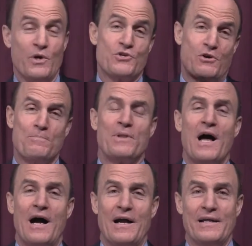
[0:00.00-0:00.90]
which are
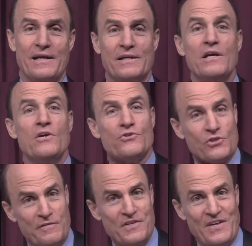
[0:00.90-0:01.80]
applied in
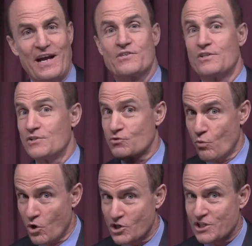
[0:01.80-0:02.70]
service excellence
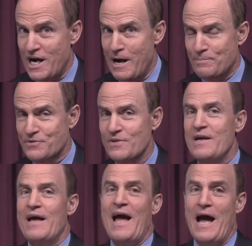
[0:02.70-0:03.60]
workshops,
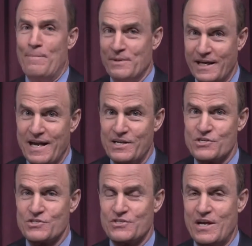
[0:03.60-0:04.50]

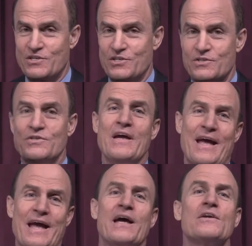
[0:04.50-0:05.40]
application sessions,
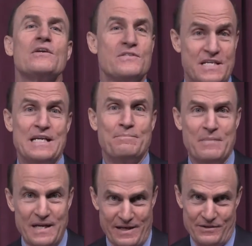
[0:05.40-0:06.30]
and team
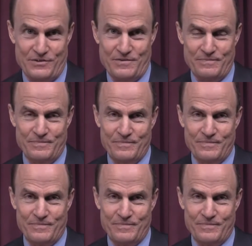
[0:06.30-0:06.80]
meetings.